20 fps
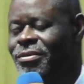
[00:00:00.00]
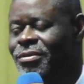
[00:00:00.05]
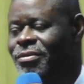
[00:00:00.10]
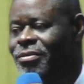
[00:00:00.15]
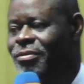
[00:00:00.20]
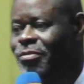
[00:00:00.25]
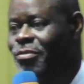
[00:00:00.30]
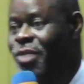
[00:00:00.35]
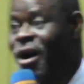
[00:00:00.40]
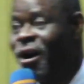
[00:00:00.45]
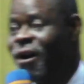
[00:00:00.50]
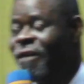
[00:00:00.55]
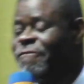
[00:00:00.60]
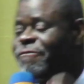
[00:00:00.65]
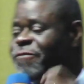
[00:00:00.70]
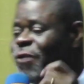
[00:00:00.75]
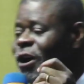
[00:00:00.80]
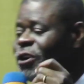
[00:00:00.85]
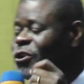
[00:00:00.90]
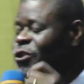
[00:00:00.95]
But
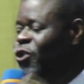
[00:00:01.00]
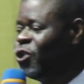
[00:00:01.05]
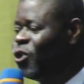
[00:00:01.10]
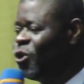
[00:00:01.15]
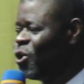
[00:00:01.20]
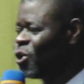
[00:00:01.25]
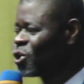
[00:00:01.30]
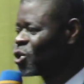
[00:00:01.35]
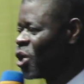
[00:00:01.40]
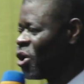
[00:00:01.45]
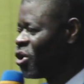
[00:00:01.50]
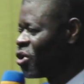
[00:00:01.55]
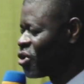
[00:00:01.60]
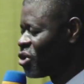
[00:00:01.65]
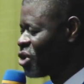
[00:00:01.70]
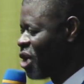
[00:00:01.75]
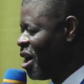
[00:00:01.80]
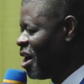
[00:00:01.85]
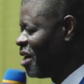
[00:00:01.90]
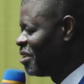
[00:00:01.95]
for you to
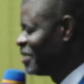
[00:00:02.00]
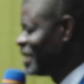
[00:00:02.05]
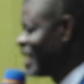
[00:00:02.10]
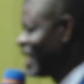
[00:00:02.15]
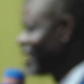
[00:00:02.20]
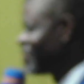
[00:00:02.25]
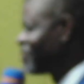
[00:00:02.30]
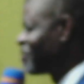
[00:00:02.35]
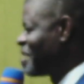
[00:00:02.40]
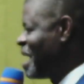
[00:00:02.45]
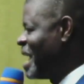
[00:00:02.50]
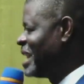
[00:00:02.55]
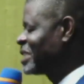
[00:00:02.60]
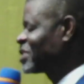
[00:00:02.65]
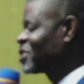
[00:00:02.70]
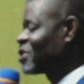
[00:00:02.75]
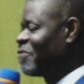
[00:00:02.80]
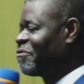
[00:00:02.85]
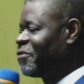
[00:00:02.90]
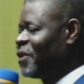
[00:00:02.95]
run the race
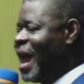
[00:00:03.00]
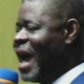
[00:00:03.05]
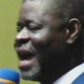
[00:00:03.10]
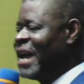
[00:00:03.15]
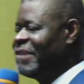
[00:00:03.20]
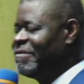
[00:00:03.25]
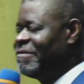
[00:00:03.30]
of life,